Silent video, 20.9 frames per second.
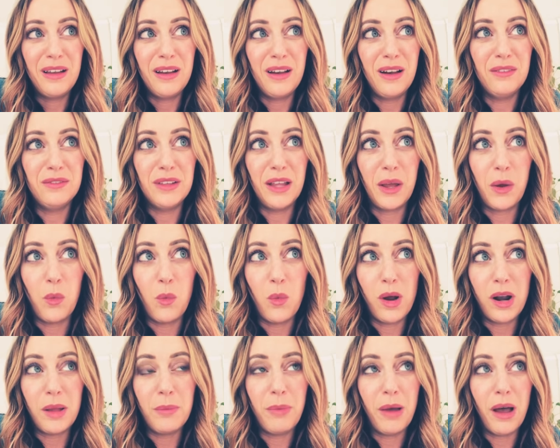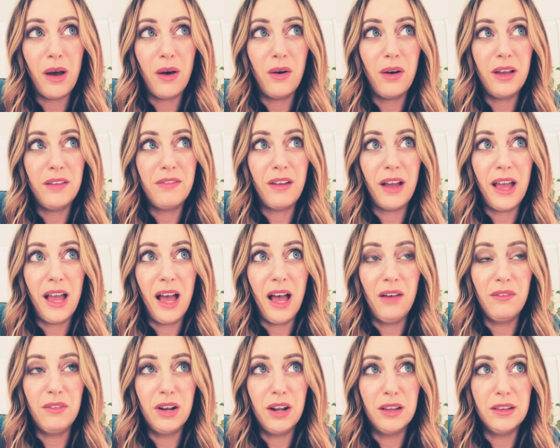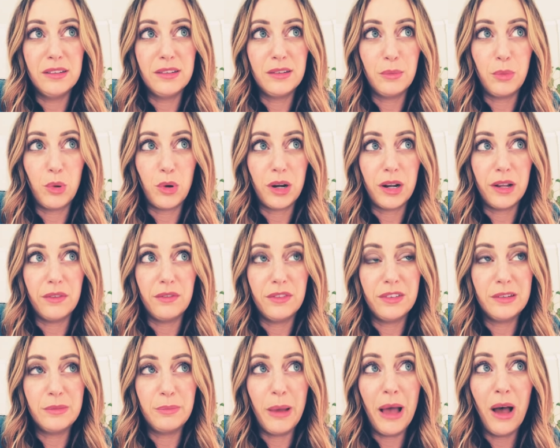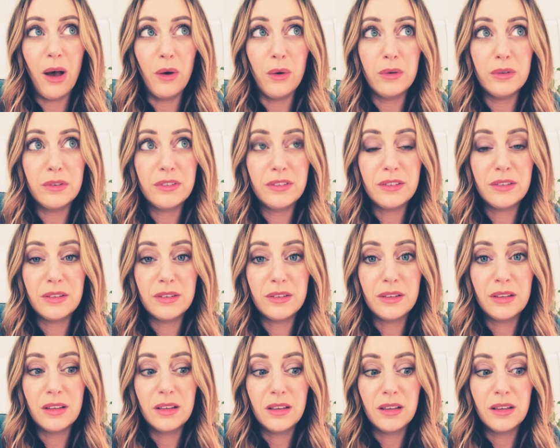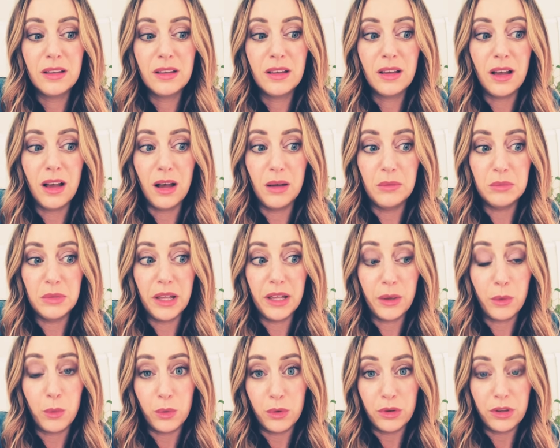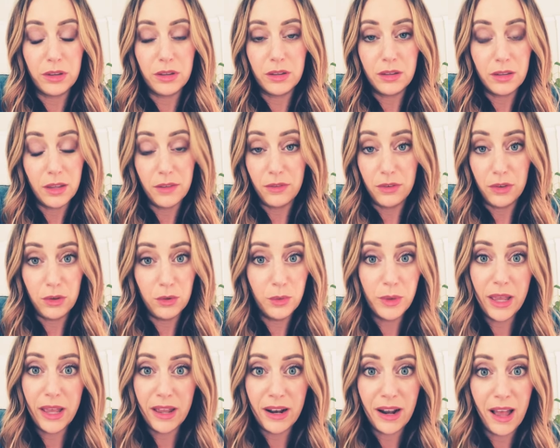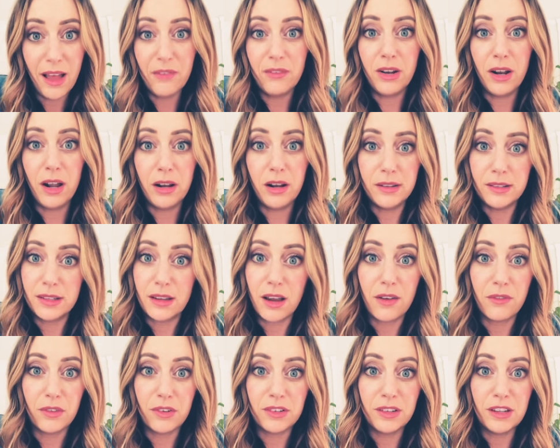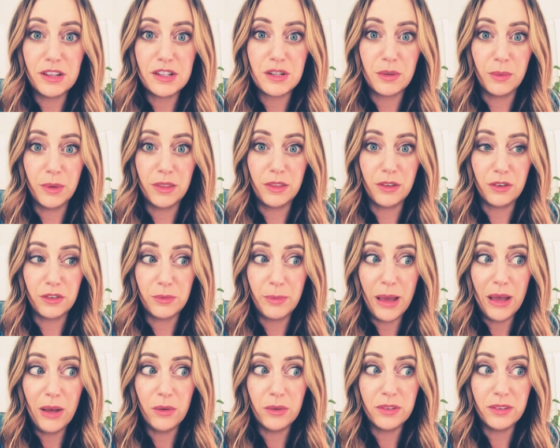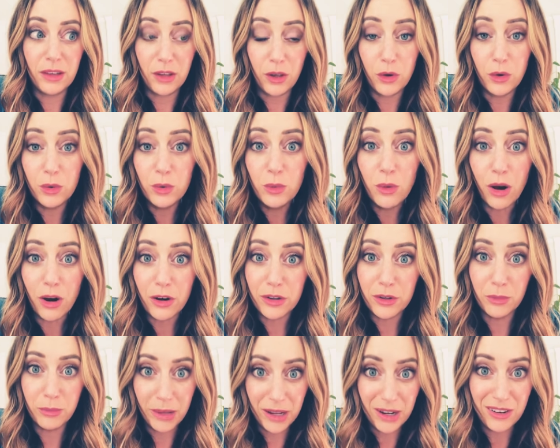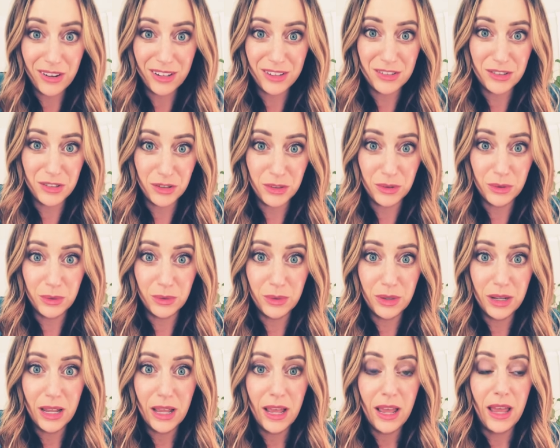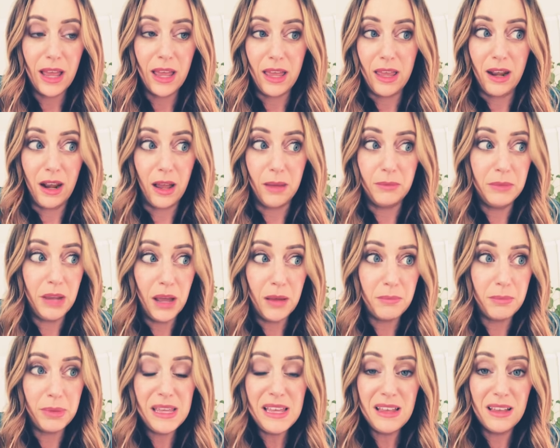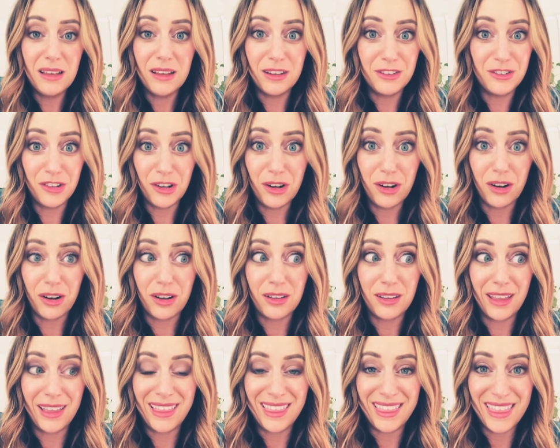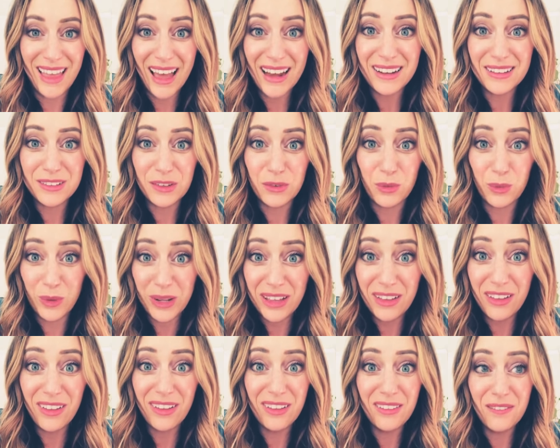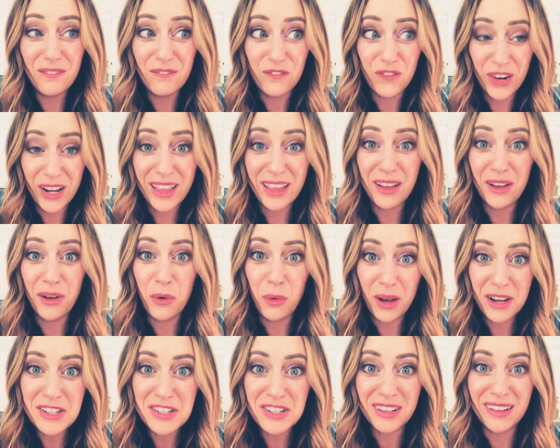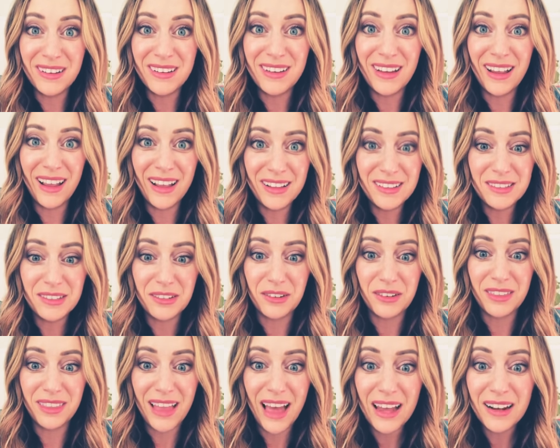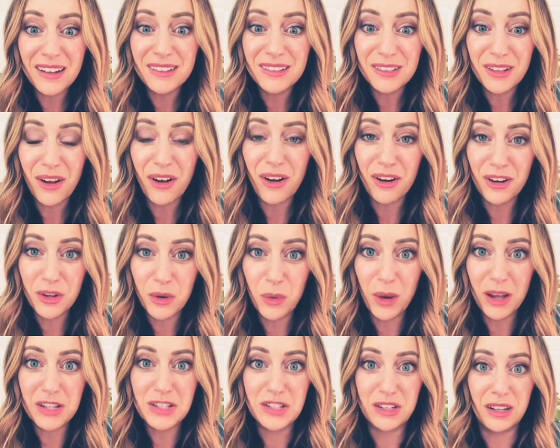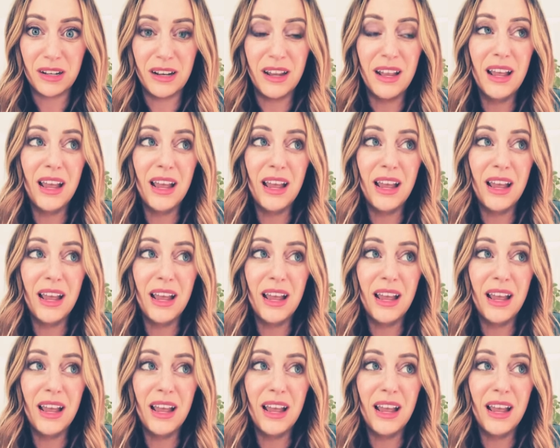of like, what about if I have an unsupportive spouse? I'm like, well, if you can't have an honest conversation with your spouse, like, who are you married to? And I'm not being a jerk. Like, that is a real freaking question to answer. That is the hard question.